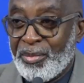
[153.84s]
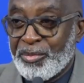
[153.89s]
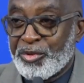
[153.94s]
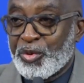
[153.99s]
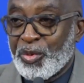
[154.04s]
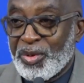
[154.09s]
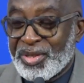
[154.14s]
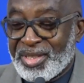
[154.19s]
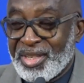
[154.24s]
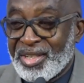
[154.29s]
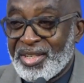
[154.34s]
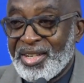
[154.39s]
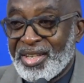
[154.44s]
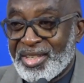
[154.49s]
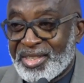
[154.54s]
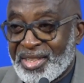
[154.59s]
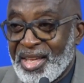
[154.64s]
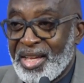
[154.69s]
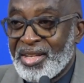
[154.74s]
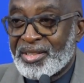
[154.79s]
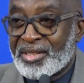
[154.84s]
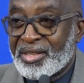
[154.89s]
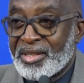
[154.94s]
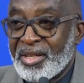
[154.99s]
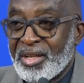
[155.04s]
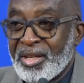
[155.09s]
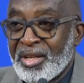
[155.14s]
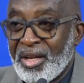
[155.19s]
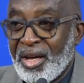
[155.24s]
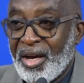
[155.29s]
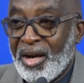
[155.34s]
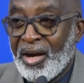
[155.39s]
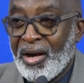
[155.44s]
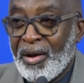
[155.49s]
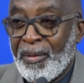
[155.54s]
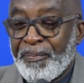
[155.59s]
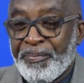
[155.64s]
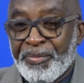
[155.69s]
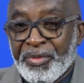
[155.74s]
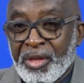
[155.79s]
to a certain extent.
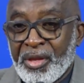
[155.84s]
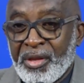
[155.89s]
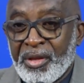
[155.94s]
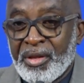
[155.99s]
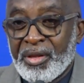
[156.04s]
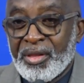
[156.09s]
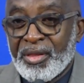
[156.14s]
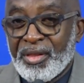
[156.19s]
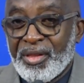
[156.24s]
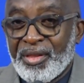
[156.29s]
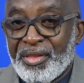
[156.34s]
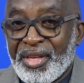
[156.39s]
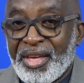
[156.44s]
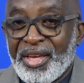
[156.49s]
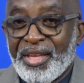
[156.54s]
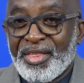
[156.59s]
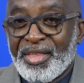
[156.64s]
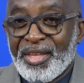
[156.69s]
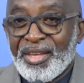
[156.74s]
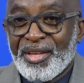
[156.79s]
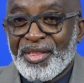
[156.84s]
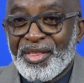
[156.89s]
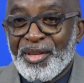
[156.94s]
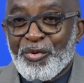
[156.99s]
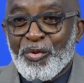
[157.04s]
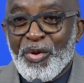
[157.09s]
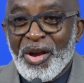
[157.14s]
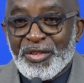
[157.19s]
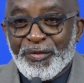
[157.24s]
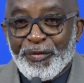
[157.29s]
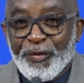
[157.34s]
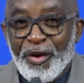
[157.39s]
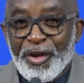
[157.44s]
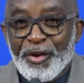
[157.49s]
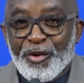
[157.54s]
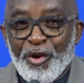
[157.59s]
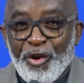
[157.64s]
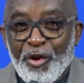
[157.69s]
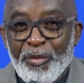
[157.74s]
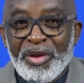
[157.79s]
The quest for
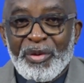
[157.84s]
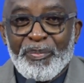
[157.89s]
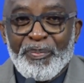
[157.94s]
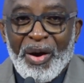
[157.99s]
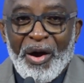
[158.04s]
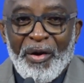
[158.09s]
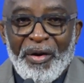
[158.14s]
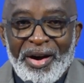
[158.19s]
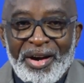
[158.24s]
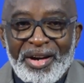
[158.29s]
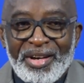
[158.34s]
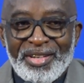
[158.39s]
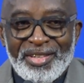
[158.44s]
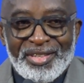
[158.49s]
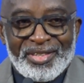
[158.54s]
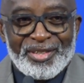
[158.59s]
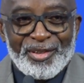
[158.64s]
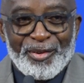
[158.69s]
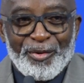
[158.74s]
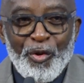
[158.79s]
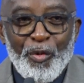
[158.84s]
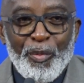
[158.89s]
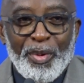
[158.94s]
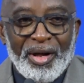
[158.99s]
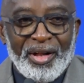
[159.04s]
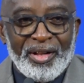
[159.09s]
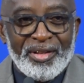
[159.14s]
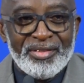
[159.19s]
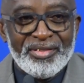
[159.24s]
economic power is global,